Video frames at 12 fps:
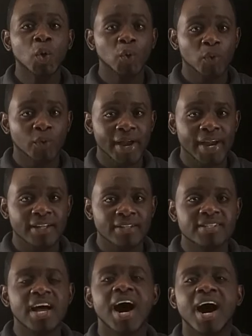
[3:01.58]

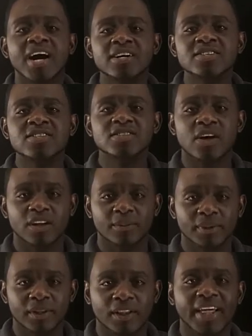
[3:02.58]
chlorides are
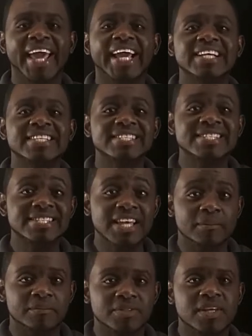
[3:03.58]
soluble
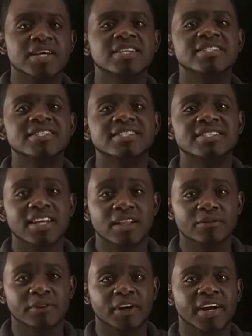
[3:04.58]
except
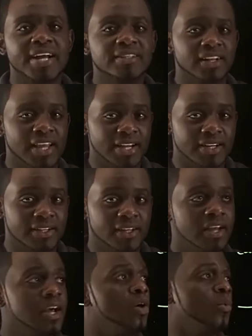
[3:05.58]
silver and lead.
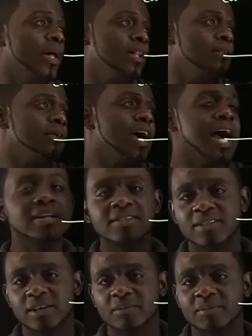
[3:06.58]
Well,
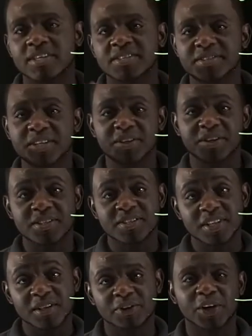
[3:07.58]
calcium is neither
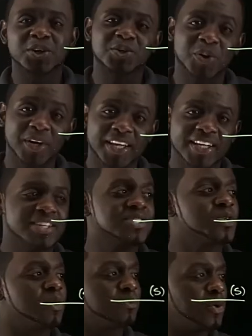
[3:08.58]
silver nor lead,
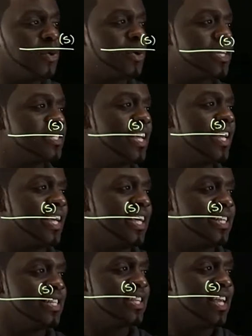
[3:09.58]
so of course
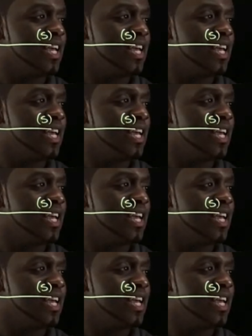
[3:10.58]
it is